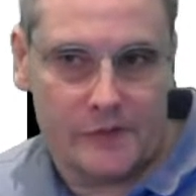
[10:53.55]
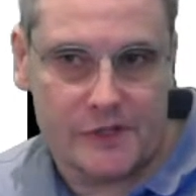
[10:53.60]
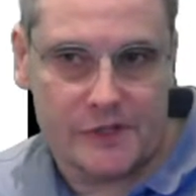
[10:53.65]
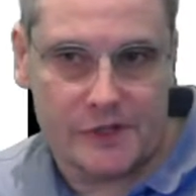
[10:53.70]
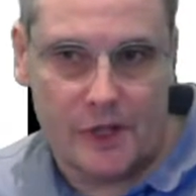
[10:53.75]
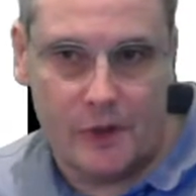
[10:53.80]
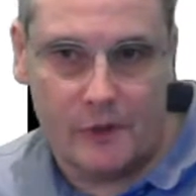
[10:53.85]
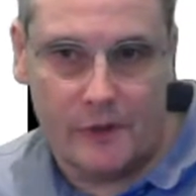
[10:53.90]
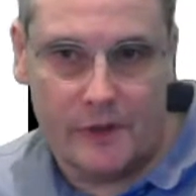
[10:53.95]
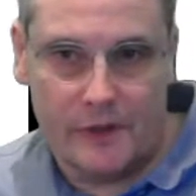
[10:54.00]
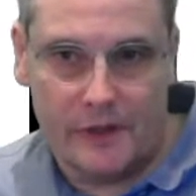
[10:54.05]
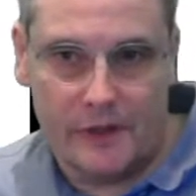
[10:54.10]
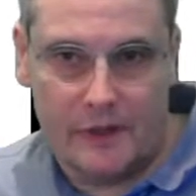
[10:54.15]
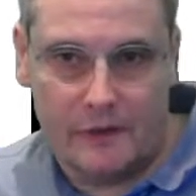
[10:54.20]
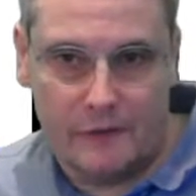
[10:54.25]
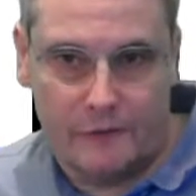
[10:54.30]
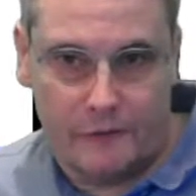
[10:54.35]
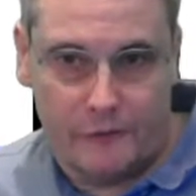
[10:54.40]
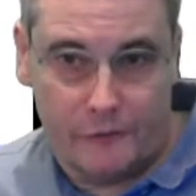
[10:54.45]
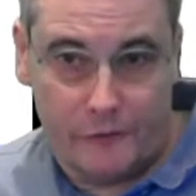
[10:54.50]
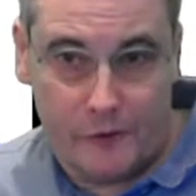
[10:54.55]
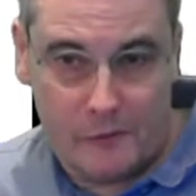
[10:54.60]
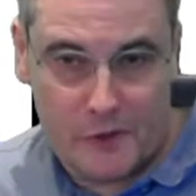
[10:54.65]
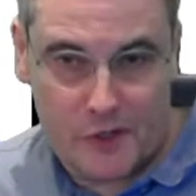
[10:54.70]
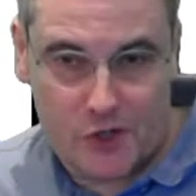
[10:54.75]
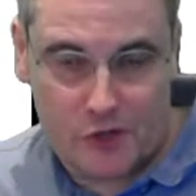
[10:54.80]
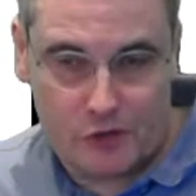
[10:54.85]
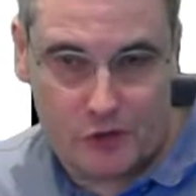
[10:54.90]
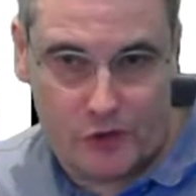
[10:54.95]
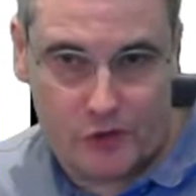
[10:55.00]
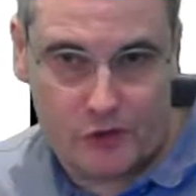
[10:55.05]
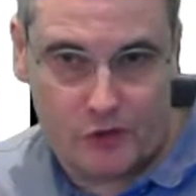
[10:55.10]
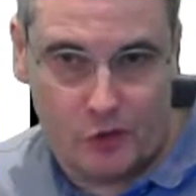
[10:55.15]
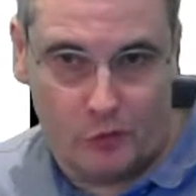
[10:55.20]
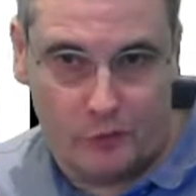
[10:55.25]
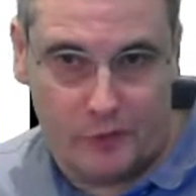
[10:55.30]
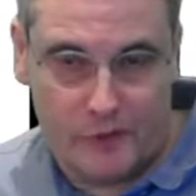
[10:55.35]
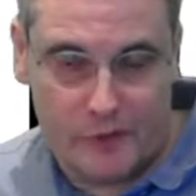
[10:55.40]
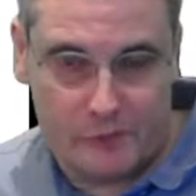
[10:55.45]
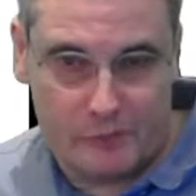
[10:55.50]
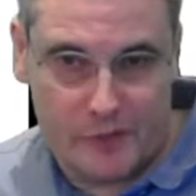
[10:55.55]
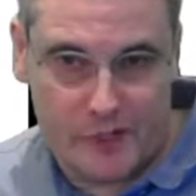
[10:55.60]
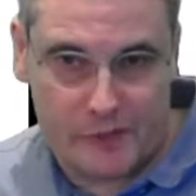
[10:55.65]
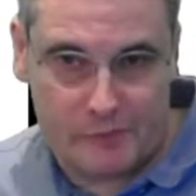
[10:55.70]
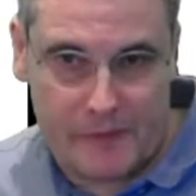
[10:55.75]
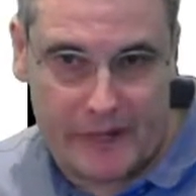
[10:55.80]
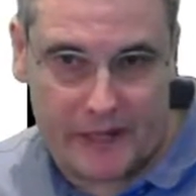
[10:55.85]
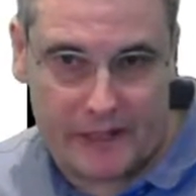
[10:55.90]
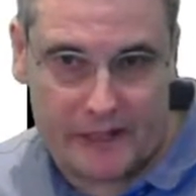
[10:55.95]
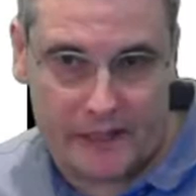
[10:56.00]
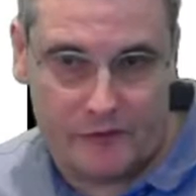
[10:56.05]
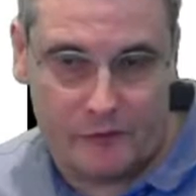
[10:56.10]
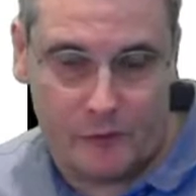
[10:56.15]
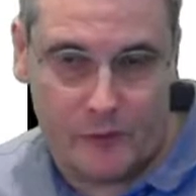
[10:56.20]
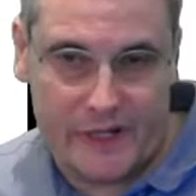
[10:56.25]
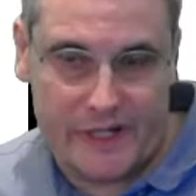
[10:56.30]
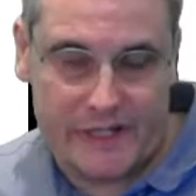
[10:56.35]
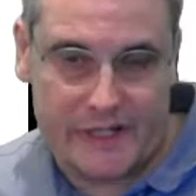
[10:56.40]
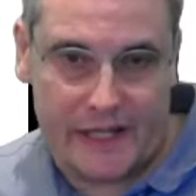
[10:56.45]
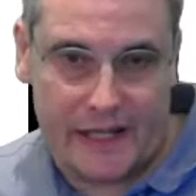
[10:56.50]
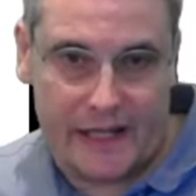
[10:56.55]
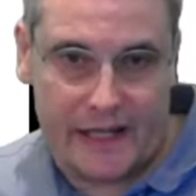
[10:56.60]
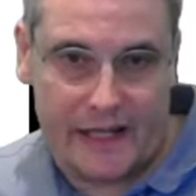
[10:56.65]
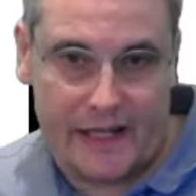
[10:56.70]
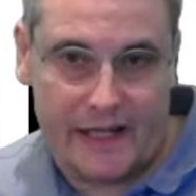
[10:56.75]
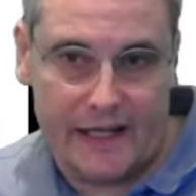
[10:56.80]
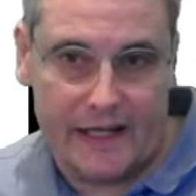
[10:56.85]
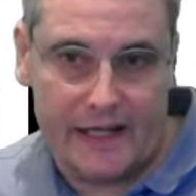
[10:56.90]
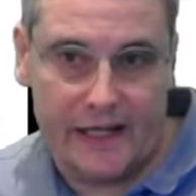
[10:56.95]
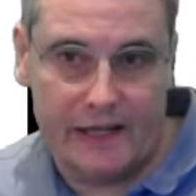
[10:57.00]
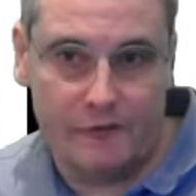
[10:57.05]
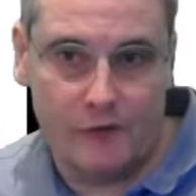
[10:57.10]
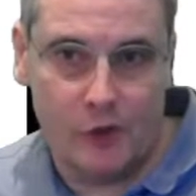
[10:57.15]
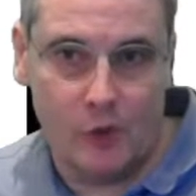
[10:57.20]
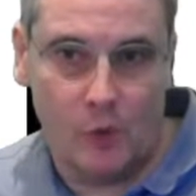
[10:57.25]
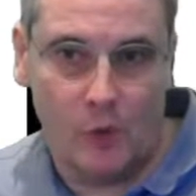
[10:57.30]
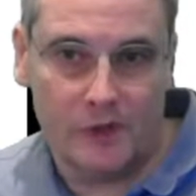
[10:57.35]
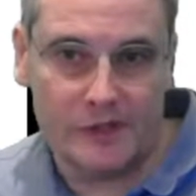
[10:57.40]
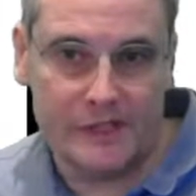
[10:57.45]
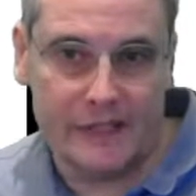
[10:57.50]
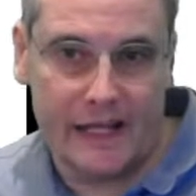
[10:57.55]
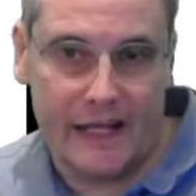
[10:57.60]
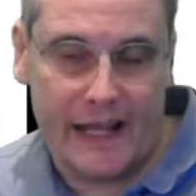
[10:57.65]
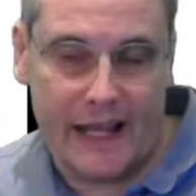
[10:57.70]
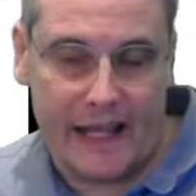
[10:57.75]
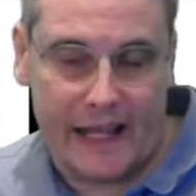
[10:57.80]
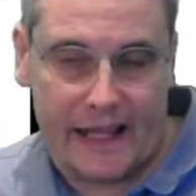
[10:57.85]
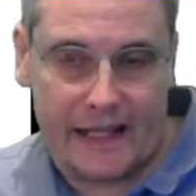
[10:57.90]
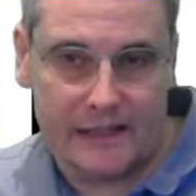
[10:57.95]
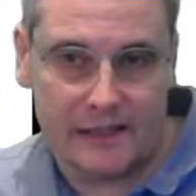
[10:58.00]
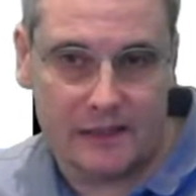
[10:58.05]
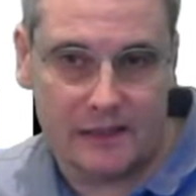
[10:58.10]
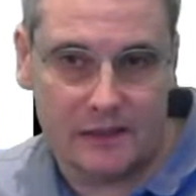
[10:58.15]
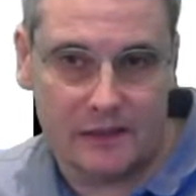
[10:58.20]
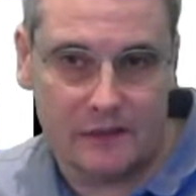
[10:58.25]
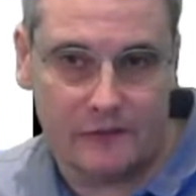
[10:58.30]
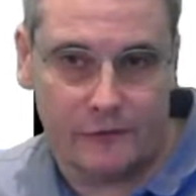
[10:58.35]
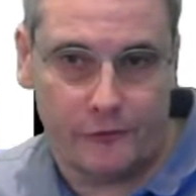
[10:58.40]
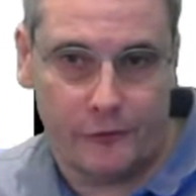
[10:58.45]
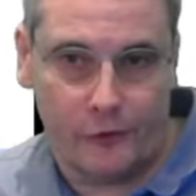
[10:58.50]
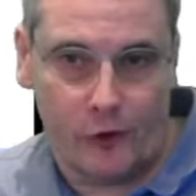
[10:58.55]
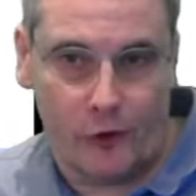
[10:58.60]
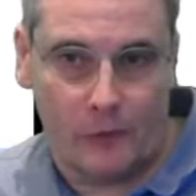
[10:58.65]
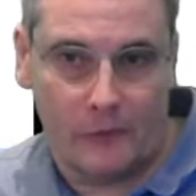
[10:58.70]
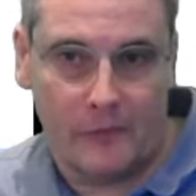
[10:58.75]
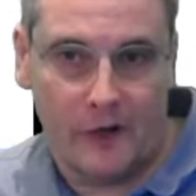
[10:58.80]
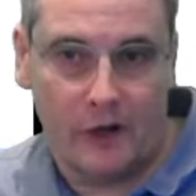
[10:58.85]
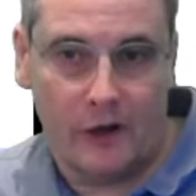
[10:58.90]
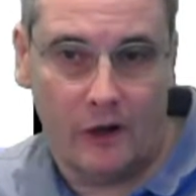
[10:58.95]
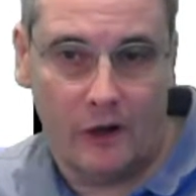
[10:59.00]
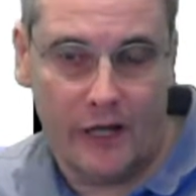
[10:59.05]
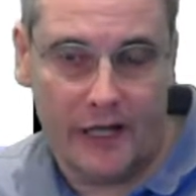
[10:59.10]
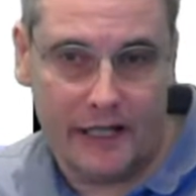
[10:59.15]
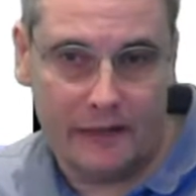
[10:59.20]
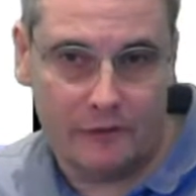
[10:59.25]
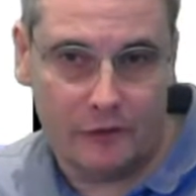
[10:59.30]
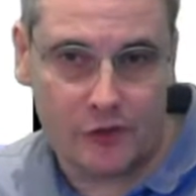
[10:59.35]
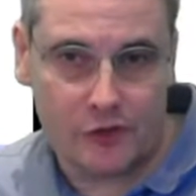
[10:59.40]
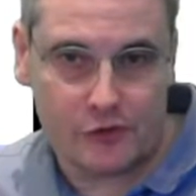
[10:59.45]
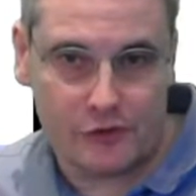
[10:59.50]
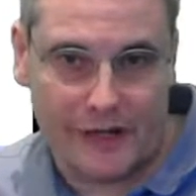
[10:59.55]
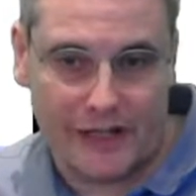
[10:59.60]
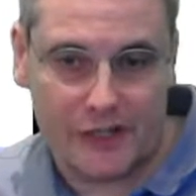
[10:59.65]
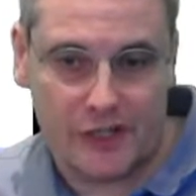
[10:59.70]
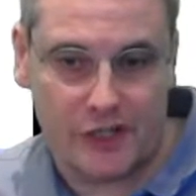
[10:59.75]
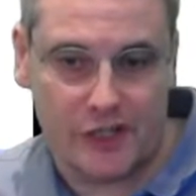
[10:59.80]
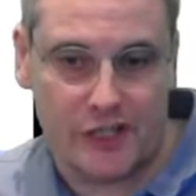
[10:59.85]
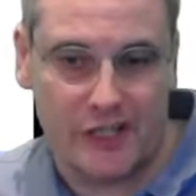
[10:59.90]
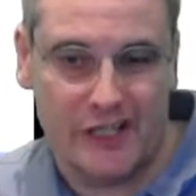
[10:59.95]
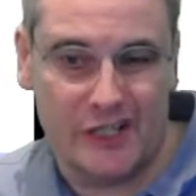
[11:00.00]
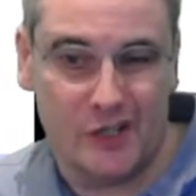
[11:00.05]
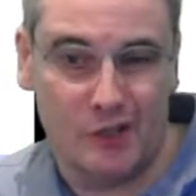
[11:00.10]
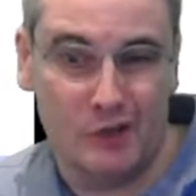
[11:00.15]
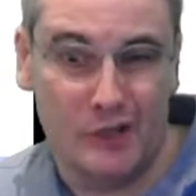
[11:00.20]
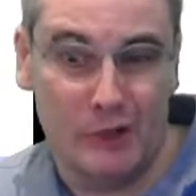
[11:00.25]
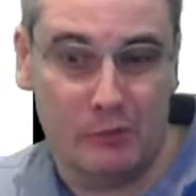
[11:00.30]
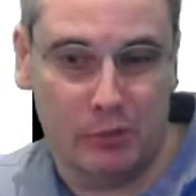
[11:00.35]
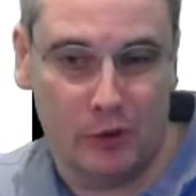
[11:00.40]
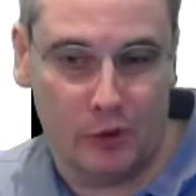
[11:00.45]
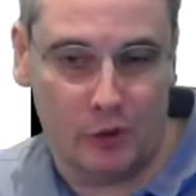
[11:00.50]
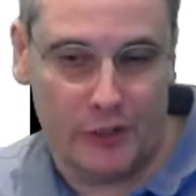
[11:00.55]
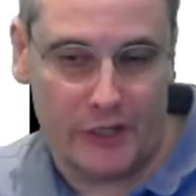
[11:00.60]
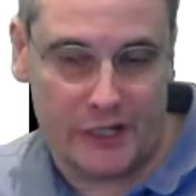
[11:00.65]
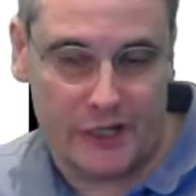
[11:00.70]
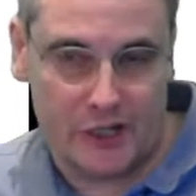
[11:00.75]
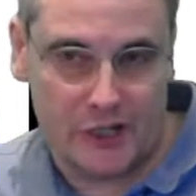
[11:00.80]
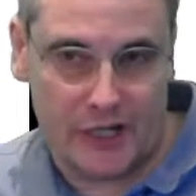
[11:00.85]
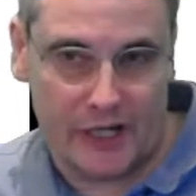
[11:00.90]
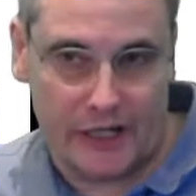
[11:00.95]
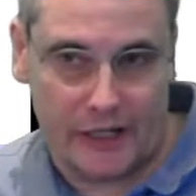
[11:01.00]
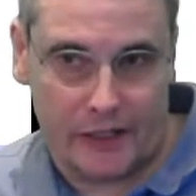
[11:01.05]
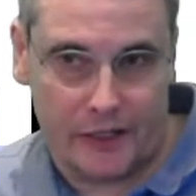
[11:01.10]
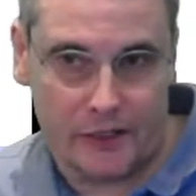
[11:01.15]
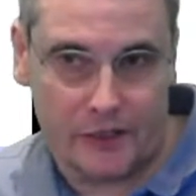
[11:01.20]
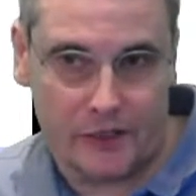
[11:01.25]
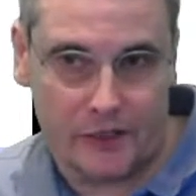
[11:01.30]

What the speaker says: So from a structural perspective, we say if you want to get from high-level strategy to deployed change,